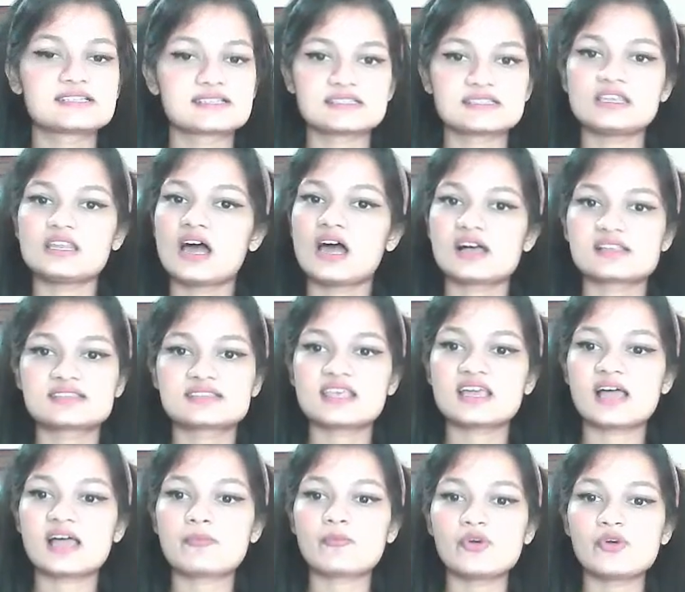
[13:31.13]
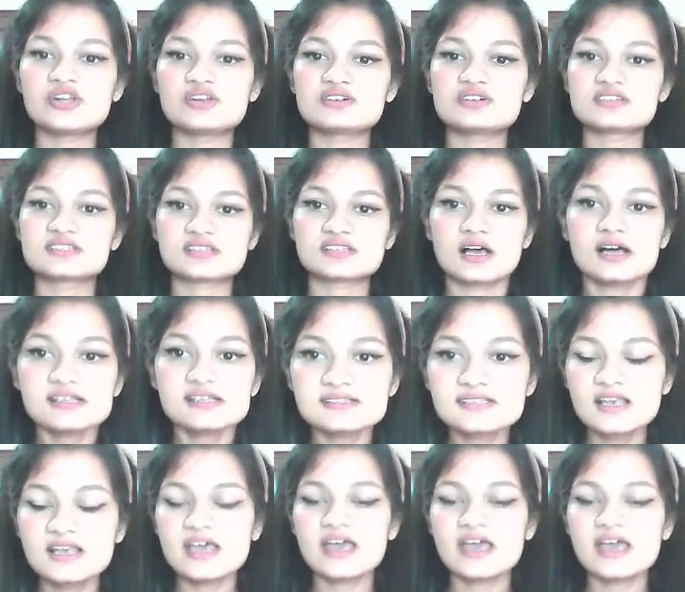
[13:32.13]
is the last thing I'm going to discuss,